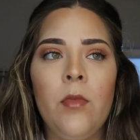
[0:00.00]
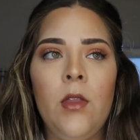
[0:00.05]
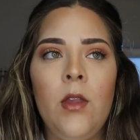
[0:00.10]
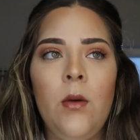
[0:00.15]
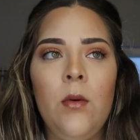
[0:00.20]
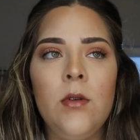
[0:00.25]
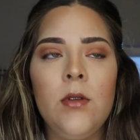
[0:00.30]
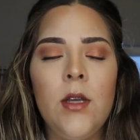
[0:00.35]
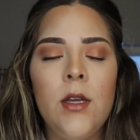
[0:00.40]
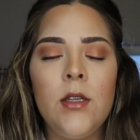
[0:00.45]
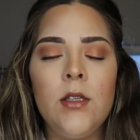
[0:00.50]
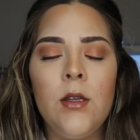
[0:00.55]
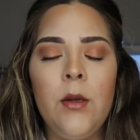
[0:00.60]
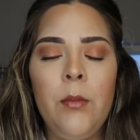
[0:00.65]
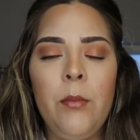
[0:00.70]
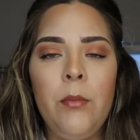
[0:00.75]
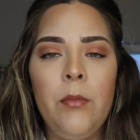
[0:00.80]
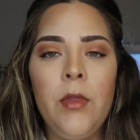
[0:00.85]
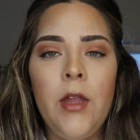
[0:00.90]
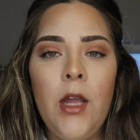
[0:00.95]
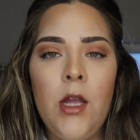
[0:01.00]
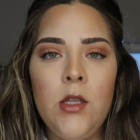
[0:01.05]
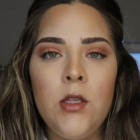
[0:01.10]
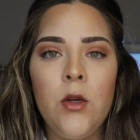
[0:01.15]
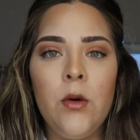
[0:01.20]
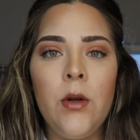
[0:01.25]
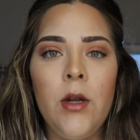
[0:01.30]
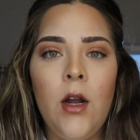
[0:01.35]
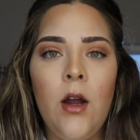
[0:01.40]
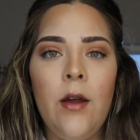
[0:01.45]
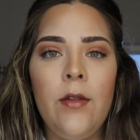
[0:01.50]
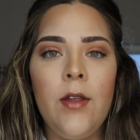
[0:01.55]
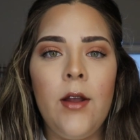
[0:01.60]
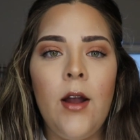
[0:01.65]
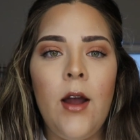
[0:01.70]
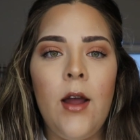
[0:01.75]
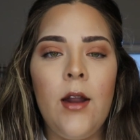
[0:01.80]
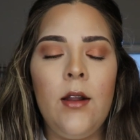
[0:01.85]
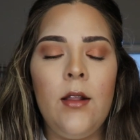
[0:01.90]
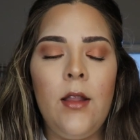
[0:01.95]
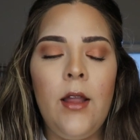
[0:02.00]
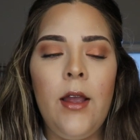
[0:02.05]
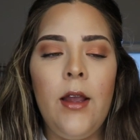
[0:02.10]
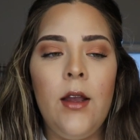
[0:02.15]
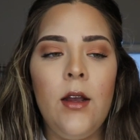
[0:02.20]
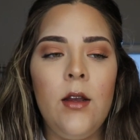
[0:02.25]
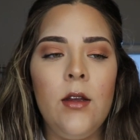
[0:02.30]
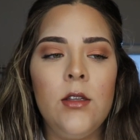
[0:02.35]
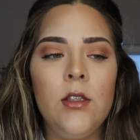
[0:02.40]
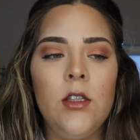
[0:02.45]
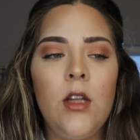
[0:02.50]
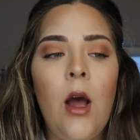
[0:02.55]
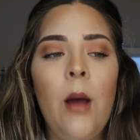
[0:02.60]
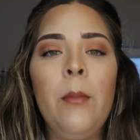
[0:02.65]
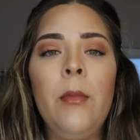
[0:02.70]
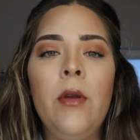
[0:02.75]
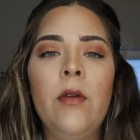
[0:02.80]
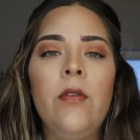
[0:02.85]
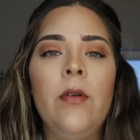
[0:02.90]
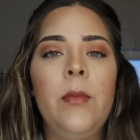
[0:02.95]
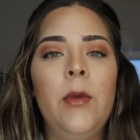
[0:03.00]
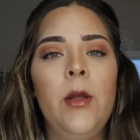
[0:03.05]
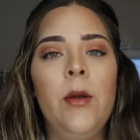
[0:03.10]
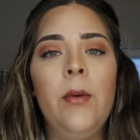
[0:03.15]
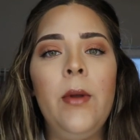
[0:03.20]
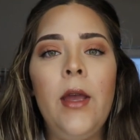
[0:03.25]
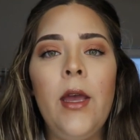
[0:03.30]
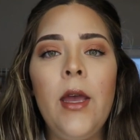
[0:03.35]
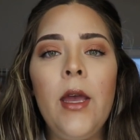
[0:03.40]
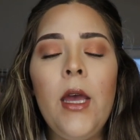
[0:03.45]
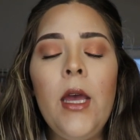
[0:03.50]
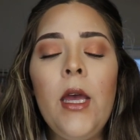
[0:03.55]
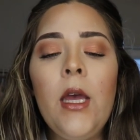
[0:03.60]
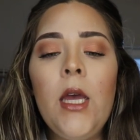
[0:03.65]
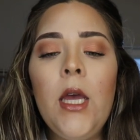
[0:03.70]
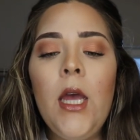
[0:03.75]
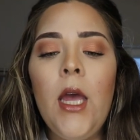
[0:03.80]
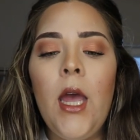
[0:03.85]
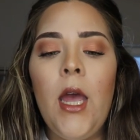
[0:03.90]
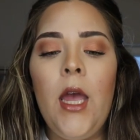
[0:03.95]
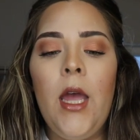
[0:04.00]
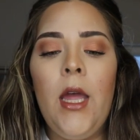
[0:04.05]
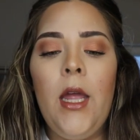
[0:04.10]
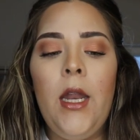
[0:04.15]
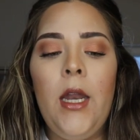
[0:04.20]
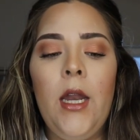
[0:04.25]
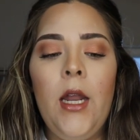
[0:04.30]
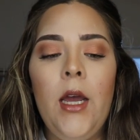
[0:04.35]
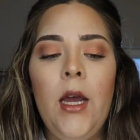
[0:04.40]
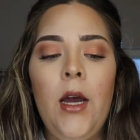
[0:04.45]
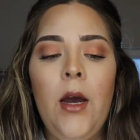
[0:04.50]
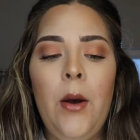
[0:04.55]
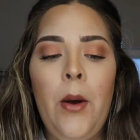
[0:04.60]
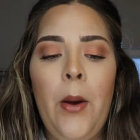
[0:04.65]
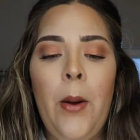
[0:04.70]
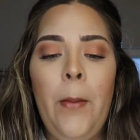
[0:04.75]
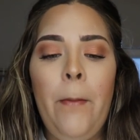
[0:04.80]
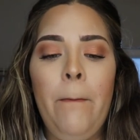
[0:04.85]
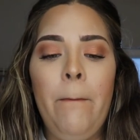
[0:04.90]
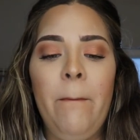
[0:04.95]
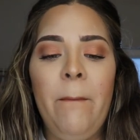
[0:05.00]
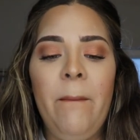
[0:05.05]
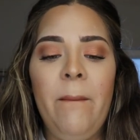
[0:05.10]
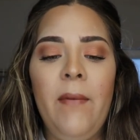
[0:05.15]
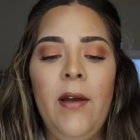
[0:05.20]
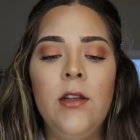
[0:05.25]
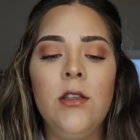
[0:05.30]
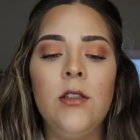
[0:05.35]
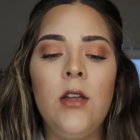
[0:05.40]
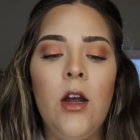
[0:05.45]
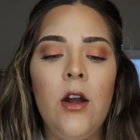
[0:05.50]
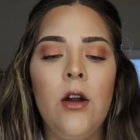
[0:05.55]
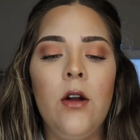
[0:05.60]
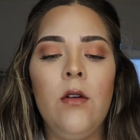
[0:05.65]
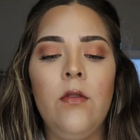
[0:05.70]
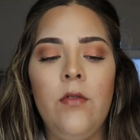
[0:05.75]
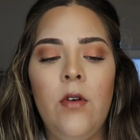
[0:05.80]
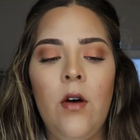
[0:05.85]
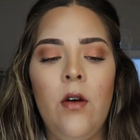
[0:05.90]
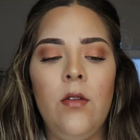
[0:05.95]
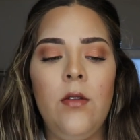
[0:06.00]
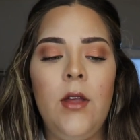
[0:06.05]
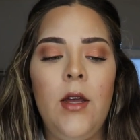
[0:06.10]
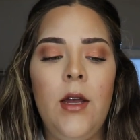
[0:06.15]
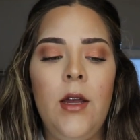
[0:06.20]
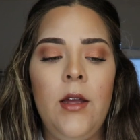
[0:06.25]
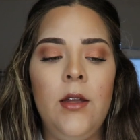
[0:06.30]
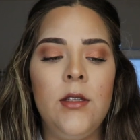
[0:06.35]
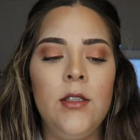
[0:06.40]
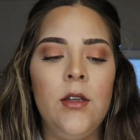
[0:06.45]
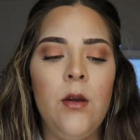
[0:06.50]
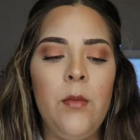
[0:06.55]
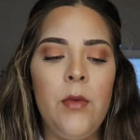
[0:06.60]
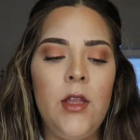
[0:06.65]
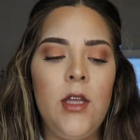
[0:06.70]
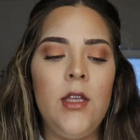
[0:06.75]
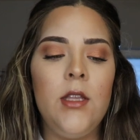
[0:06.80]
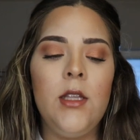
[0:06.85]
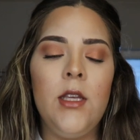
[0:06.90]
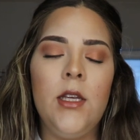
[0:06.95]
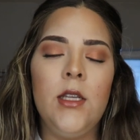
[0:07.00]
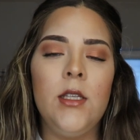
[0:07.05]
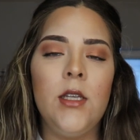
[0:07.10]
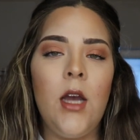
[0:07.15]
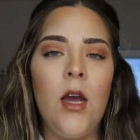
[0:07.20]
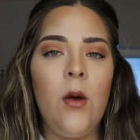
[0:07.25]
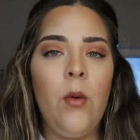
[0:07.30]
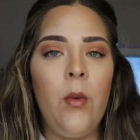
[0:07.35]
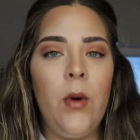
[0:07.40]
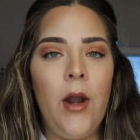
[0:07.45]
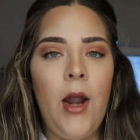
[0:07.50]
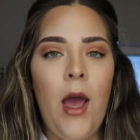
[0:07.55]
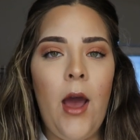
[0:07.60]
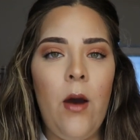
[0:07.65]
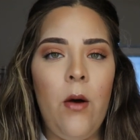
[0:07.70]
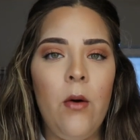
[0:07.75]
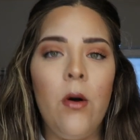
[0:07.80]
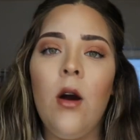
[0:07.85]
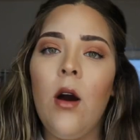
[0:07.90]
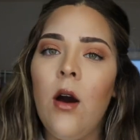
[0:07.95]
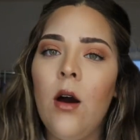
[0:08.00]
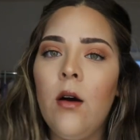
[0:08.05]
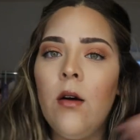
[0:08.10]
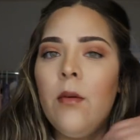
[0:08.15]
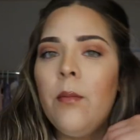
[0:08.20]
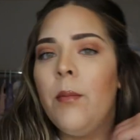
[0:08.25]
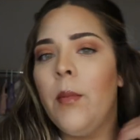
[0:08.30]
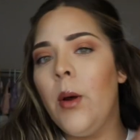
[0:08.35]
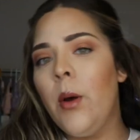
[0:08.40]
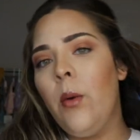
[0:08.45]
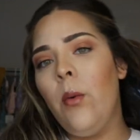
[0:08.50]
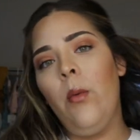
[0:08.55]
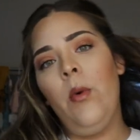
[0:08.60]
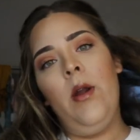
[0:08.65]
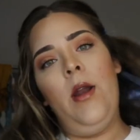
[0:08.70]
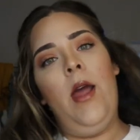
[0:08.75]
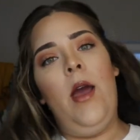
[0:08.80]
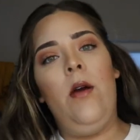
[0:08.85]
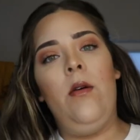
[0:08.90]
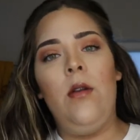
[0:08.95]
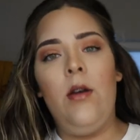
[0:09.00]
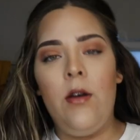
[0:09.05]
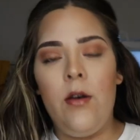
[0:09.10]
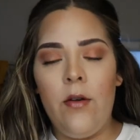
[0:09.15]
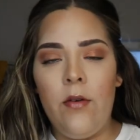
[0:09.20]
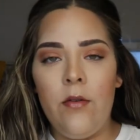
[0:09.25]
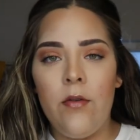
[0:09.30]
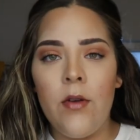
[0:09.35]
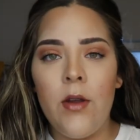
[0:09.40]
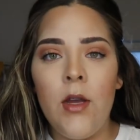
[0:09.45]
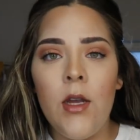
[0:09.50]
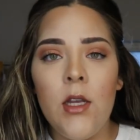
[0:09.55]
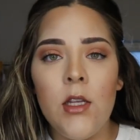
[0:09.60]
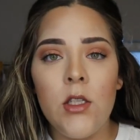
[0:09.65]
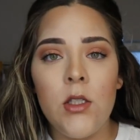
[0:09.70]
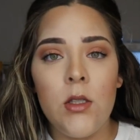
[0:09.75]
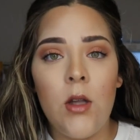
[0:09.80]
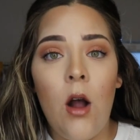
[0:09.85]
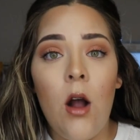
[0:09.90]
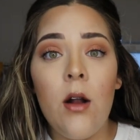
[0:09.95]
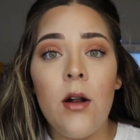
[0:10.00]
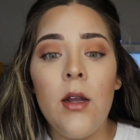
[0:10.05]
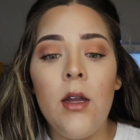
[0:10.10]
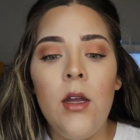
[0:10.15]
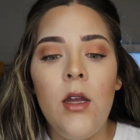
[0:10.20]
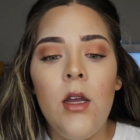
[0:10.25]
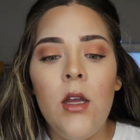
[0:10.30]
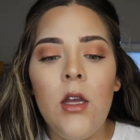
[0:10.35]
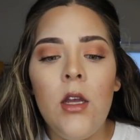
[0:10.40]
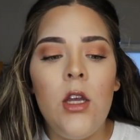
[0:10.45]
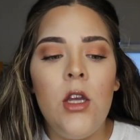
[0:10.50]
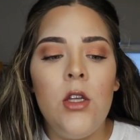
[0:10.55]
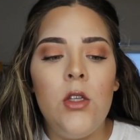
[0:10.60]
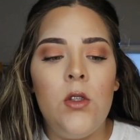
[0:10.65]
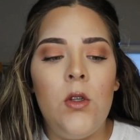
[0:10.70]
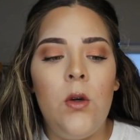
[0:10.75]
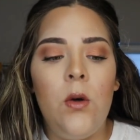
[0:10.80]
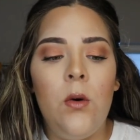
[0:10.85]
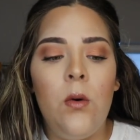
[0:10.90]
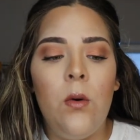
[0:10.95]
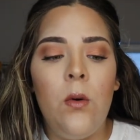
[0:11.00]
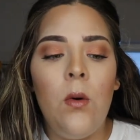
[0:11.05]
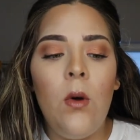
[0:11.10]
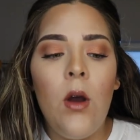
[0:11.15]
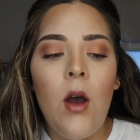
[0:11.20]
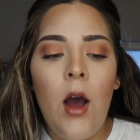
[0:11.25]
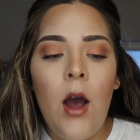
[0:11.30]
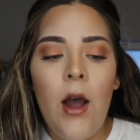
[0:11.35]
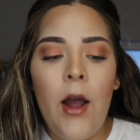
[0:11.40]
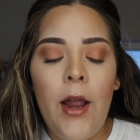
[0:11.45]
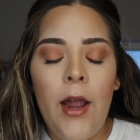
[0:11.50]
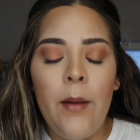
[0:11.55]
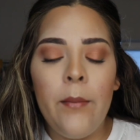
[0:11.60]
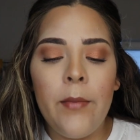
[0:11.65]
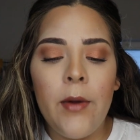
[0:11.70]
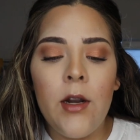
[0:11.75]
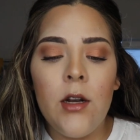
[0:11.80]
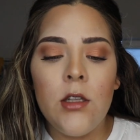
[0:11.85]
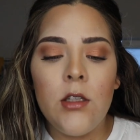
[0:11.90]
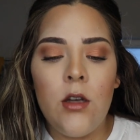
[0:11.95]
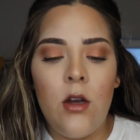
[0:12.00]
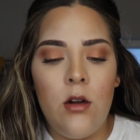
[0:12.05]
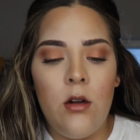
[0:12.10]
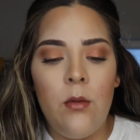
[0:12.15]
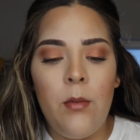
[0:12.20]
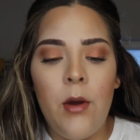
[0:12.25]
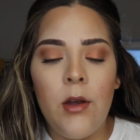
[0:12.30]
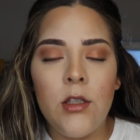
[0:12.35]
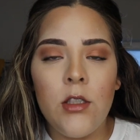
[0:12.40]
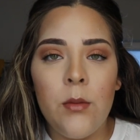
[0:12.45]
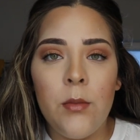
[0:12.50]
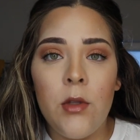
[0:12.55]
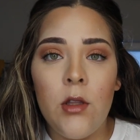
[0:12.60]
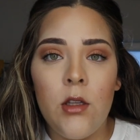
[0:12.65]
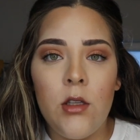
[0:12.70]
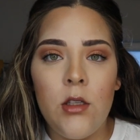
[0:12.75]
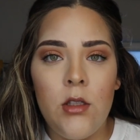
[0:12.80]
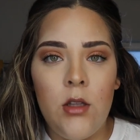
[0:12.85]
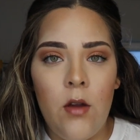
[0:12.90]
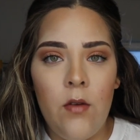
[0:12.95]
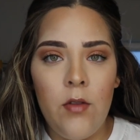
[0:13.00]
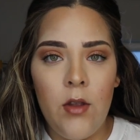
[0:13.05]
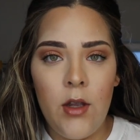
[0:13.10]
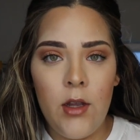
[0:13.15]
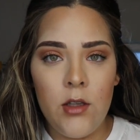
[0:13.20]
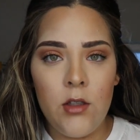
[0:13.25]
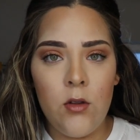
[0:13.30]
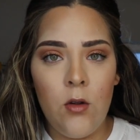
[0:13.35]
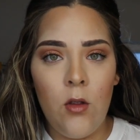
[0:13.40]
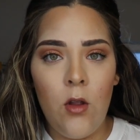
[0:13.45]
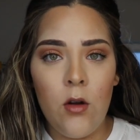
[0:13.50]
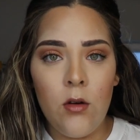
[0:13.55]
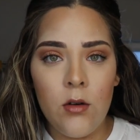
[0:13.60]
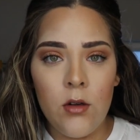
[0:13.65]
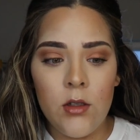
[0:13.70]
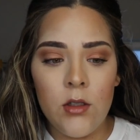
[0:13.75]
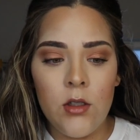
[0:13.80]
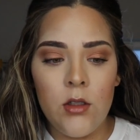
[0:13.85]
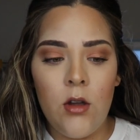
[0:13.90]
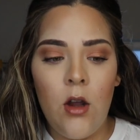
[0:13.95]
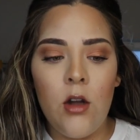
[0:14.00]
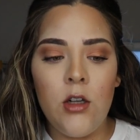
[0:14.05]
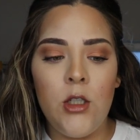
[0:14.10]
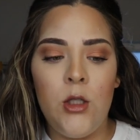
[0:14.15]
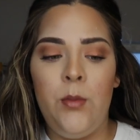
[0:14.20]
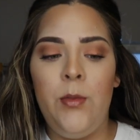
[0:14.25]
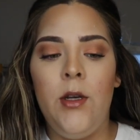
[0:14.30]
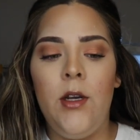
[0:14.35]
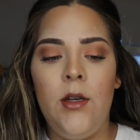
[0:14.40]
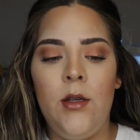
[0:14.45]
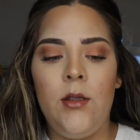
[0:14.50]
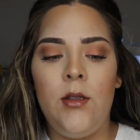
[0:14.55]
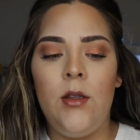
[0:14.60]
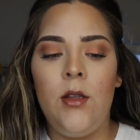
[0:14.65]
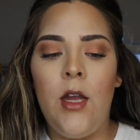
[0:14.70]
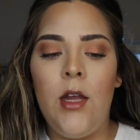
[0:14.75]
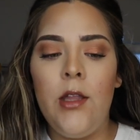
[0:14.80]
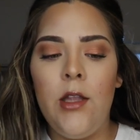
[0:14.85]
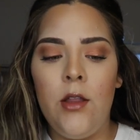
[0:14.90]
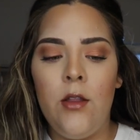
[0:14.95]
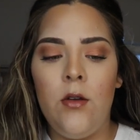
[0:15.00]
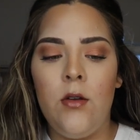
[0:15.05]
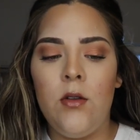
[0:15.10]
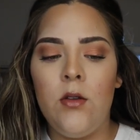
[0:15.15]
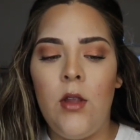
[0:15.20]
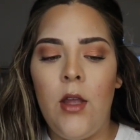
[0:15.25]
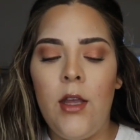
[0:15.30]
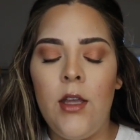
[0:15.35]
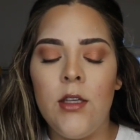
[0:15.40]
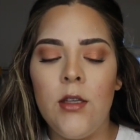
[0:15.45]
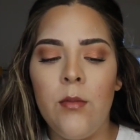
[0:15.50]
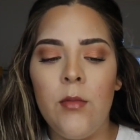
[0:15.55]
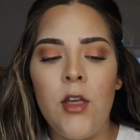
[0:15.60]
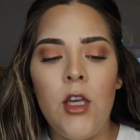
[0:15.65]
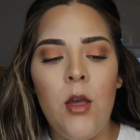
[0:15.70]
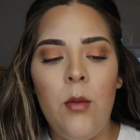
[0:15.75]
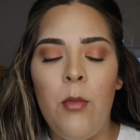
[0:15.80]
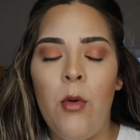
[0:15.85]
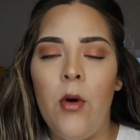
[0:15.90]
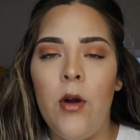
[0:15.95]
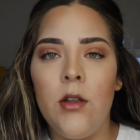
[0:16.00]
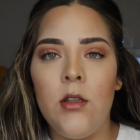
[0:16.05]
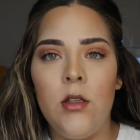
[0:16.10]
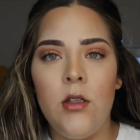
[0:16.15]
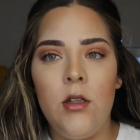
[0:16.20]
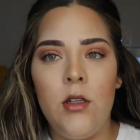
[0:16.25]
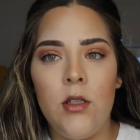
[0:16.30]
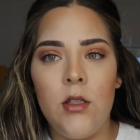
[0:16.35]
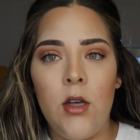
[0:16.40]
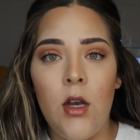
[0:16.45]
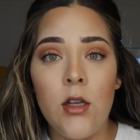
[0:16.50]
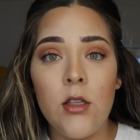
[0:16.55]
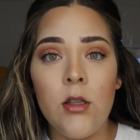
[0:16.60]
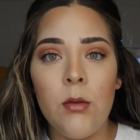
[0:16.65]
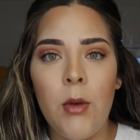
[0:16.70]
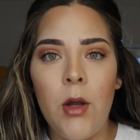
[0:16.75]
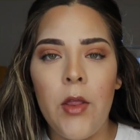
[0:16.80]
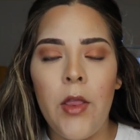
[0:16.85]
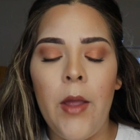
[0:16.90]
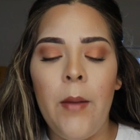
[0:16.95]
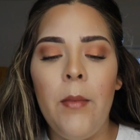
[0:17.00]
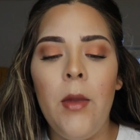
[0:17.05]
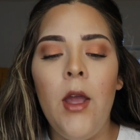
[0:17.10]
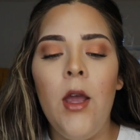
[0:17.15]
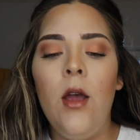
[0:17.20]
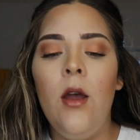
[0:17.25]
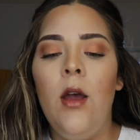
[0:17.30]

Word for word: there was like some things going on that kind of like stopped me from doing it and um, it's not her fault that some of these things went out um went out of stock so I am going to talk about some of the stuff that is no longer in stock just because I think there's like some key points to discuss about them.